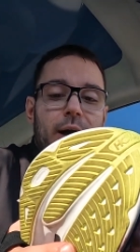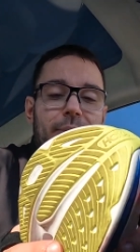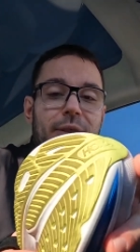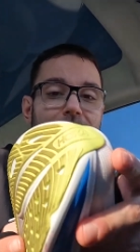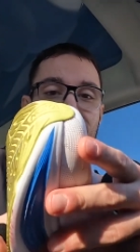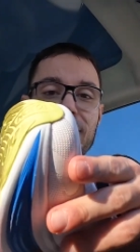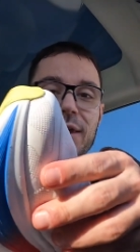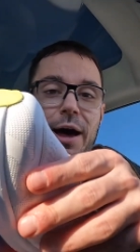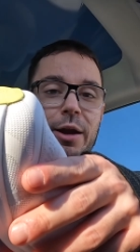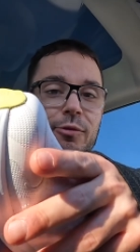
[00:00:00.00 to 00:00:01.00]
They had a
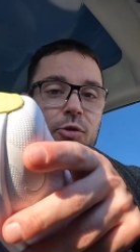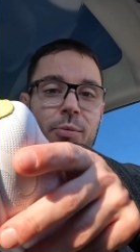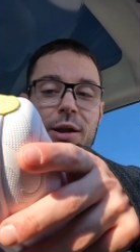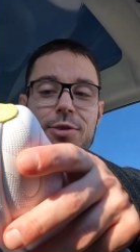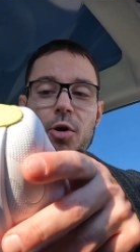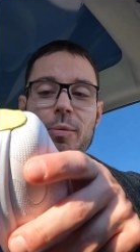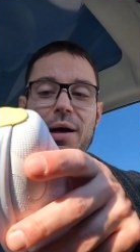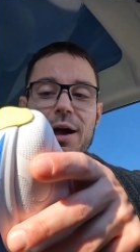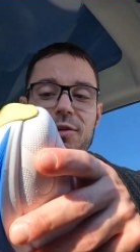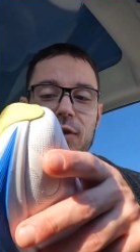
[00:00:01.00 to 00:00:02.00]
lot of room in the toe
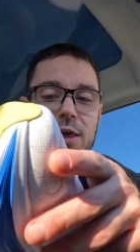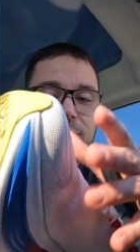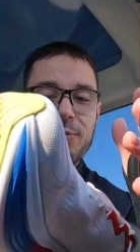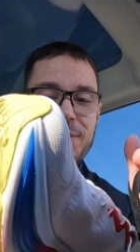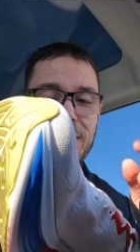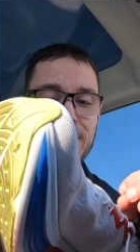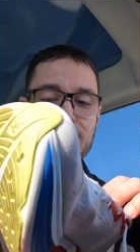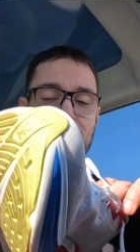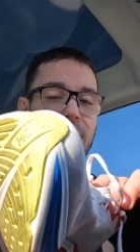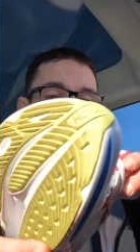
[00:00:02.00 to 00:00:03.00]
box, at least for me.
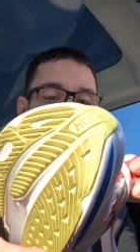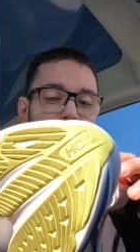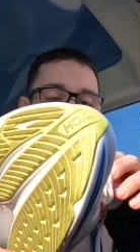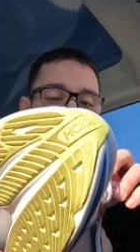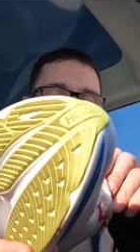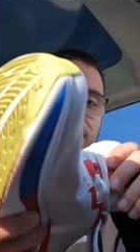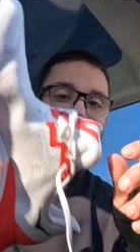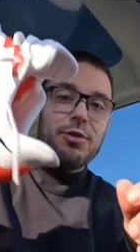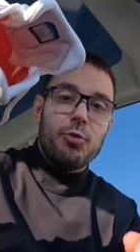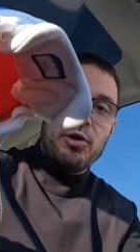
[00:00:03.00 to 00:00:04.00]
I didn't feel like I was
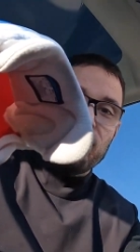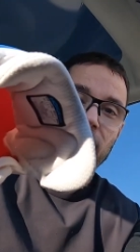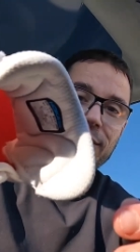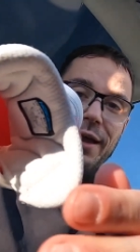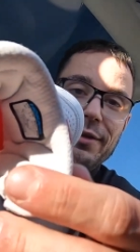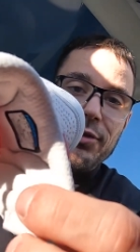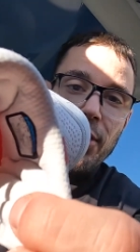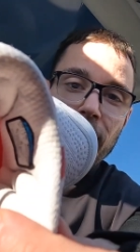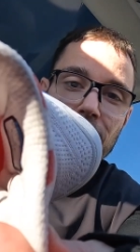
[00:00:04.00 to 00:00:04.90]
getting squished. Look at that tongue.